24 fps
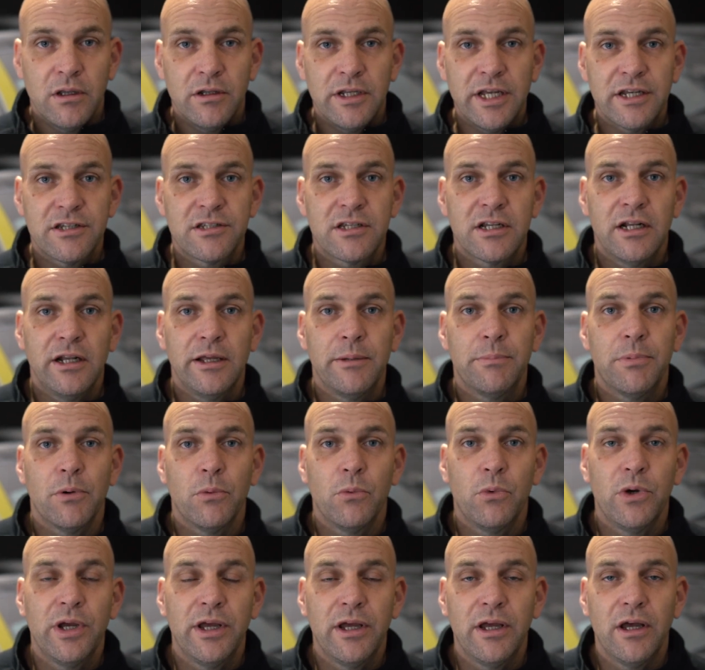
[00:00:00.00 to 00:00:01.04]
Next clip,
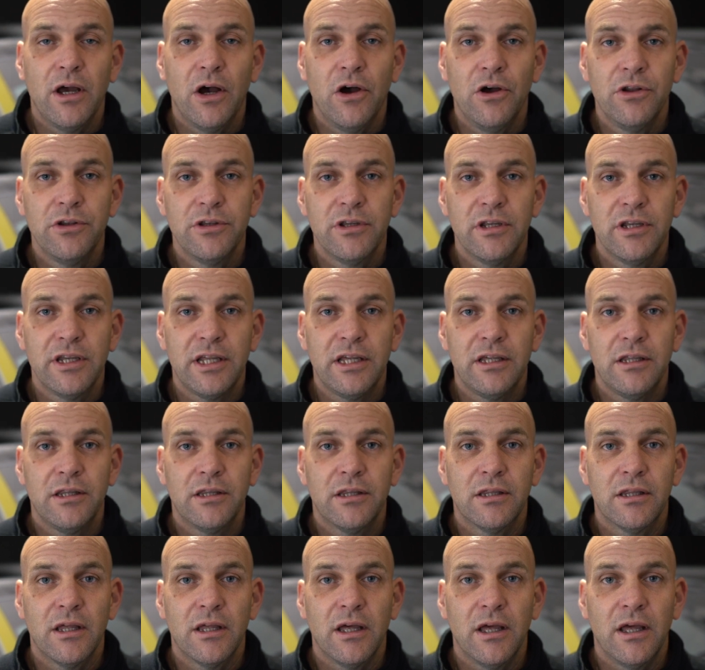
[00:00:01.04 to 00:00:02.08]
we're
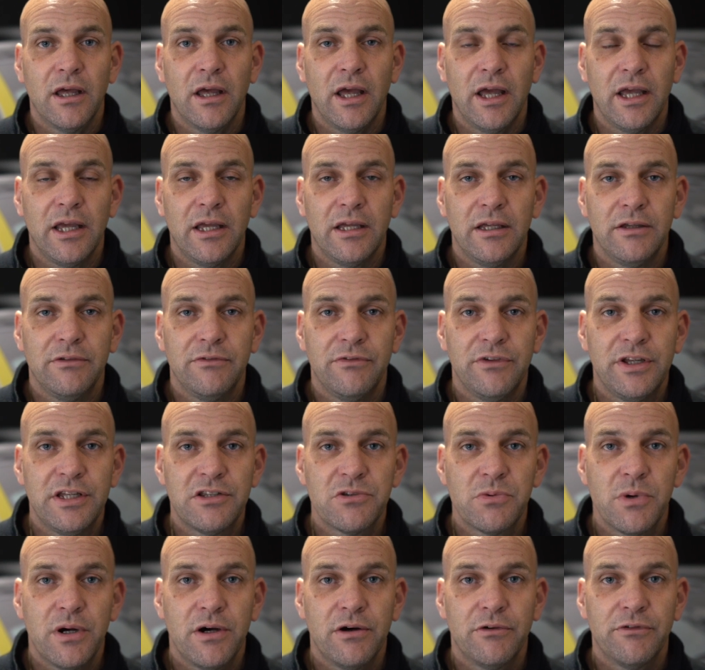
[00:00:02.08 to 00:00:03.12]
underneath a
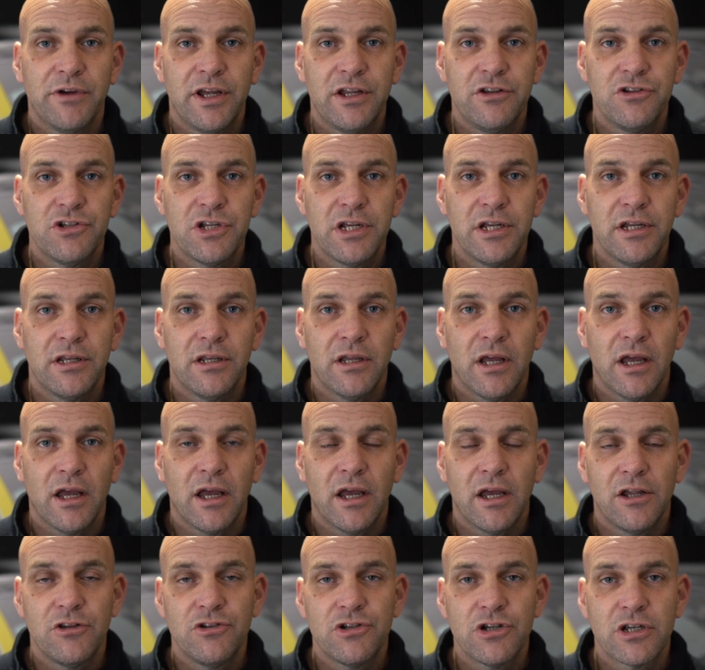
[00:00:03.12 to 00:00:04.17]
V12 engine
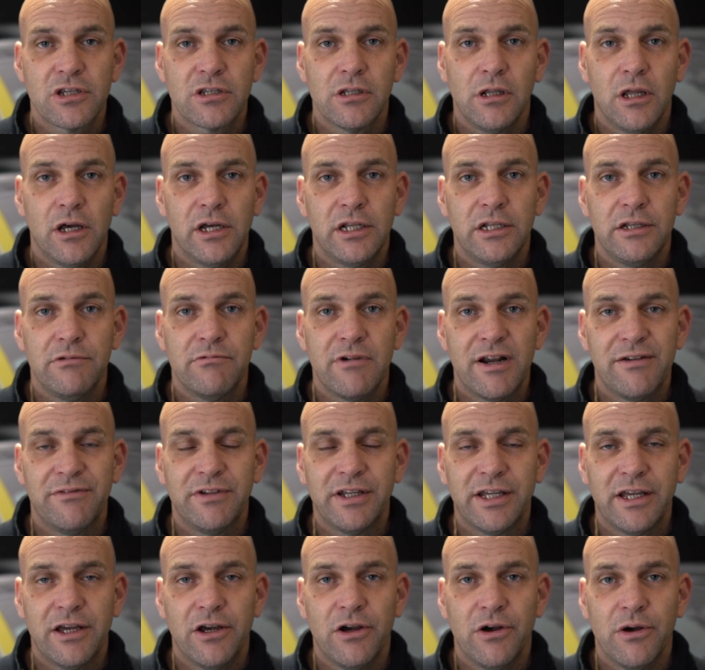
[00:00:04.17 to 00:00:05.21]
and just lightly
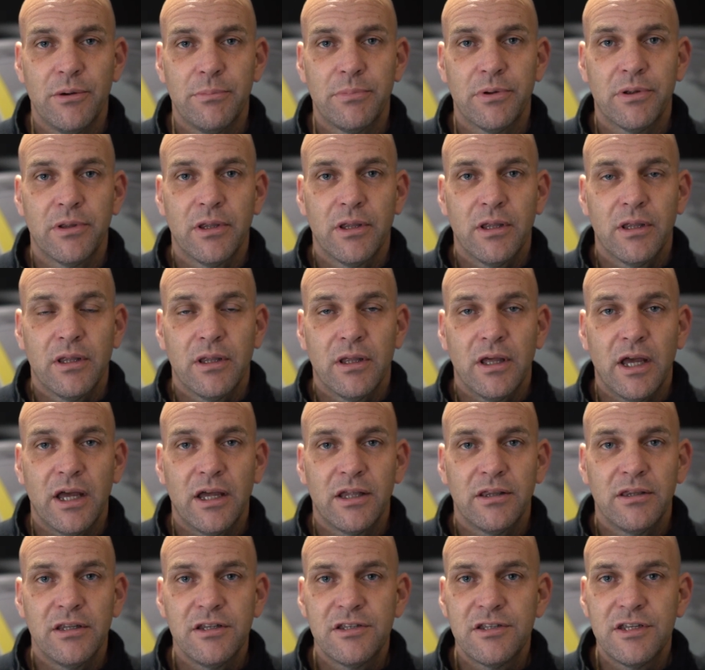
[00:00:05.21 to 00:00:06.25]
revving it up,
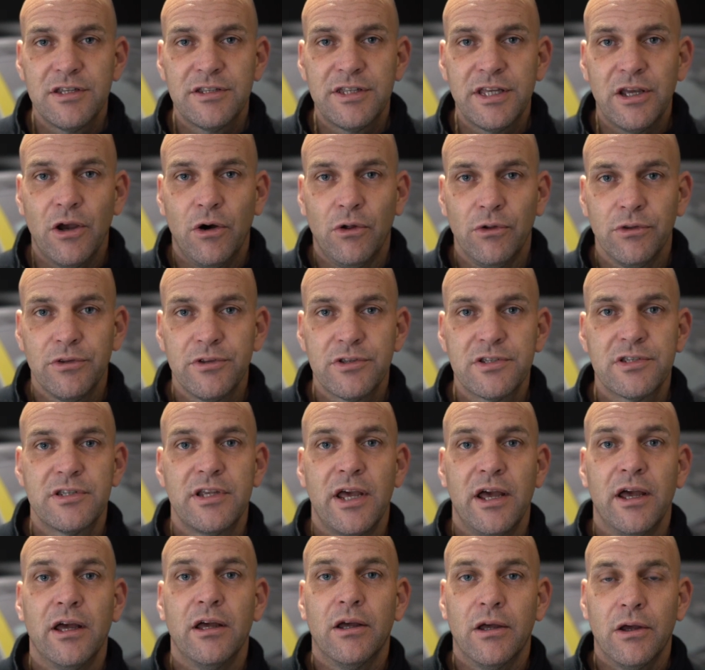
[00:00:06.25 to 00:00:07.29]
and this is the
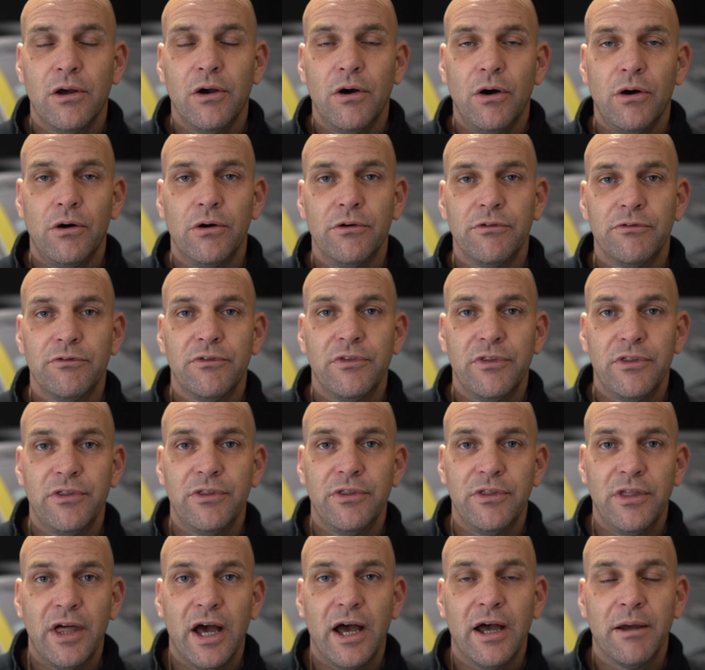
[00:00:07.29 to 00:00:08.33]
onset of
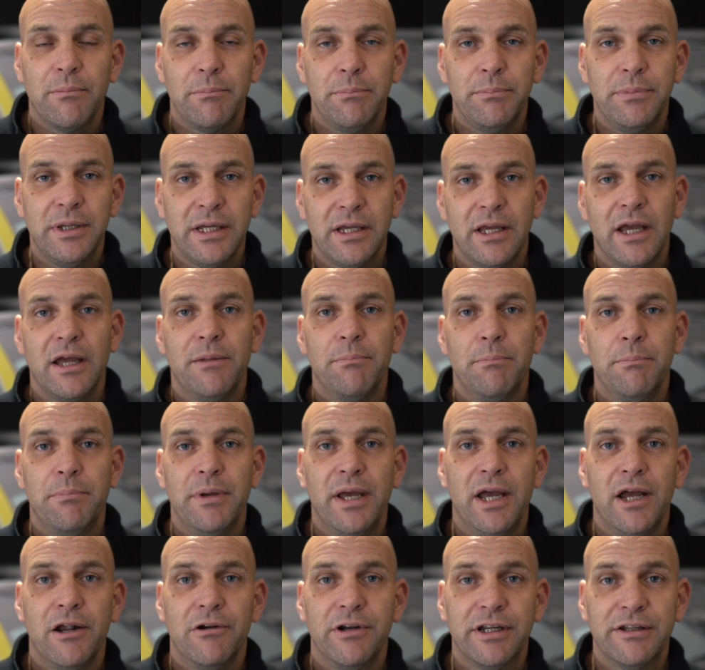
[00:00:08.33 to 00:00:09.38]
that big end
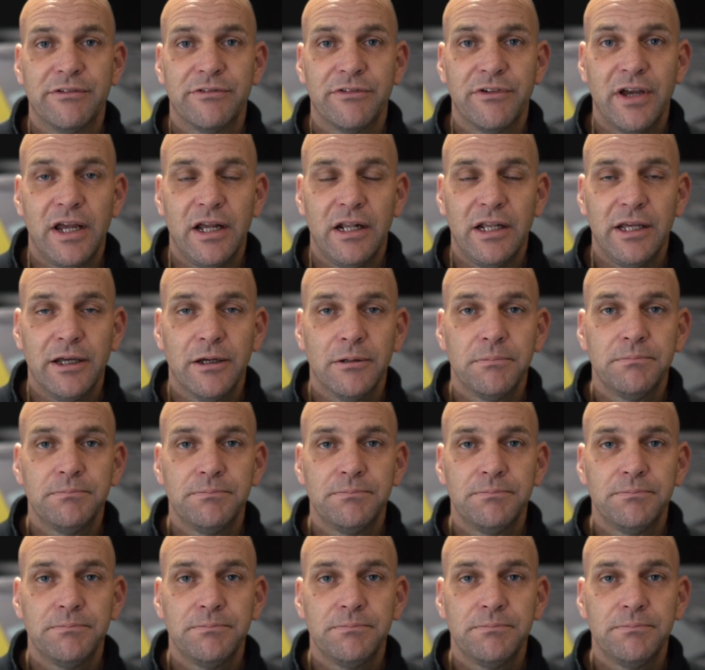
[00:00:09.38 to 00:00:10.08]
bearing failure.